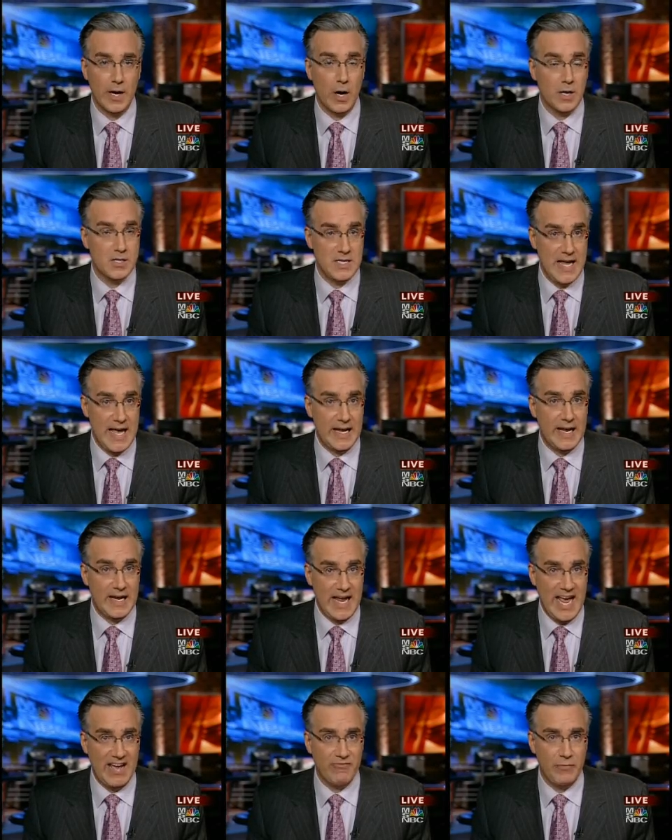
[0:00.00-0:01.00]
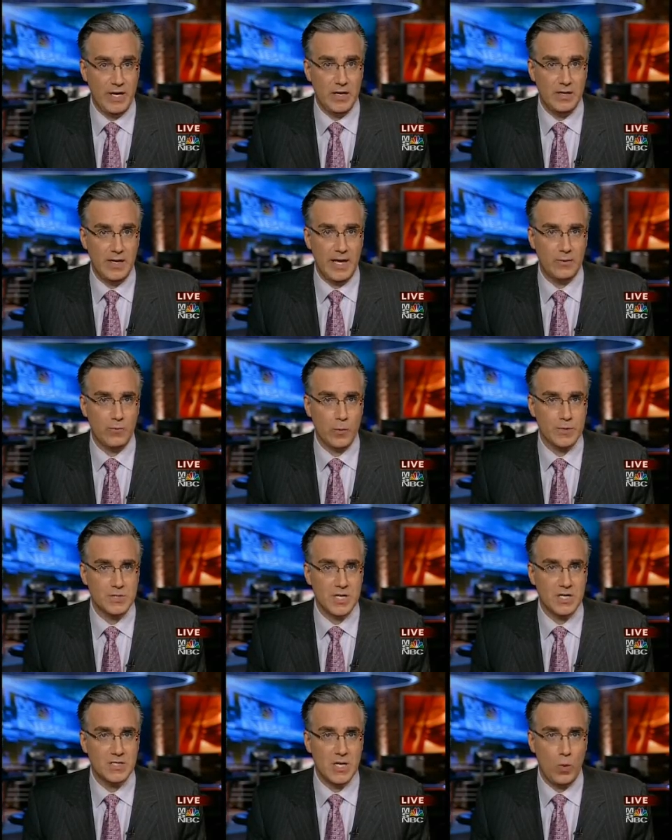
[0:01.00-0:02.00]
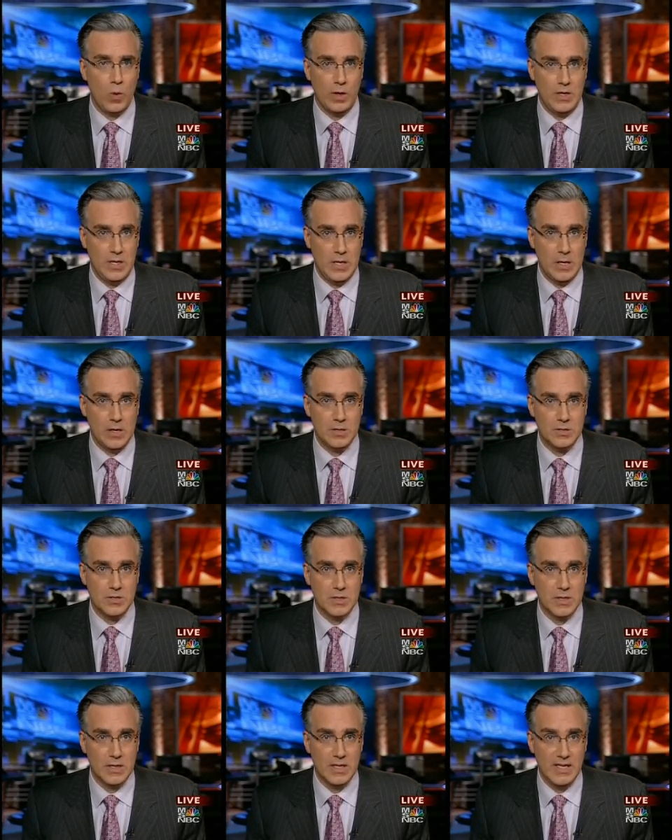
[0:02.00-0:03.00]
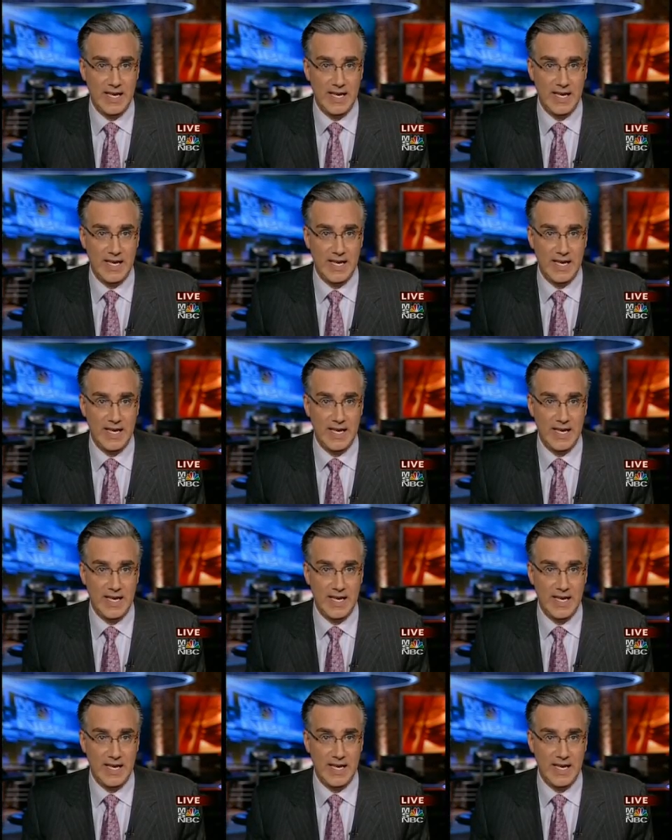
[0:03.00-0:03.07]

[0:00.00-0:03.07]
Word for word: They are dead and have been dead for 61 years.